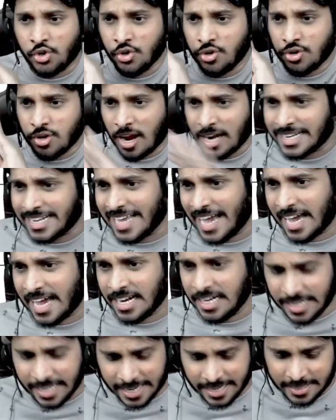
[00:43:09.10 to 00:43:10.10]
not
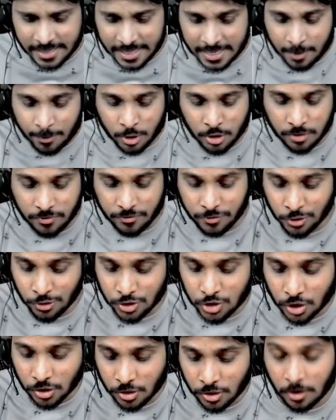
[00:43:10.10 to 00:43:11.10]
guarantee anything about the
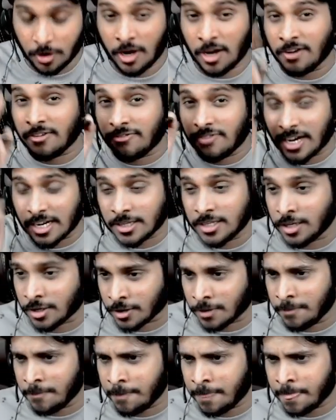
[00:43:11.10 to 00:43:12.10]
future. Further,
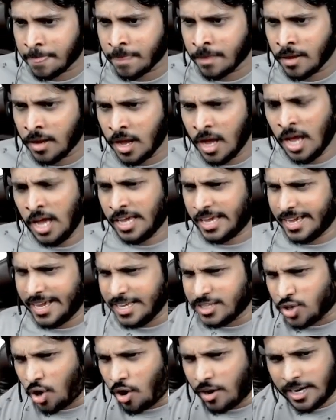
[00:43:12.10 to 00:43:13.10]

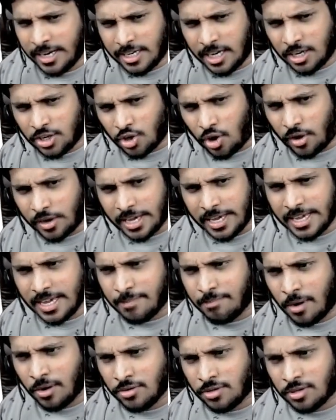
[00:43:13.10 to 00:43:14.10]
is auditor talking about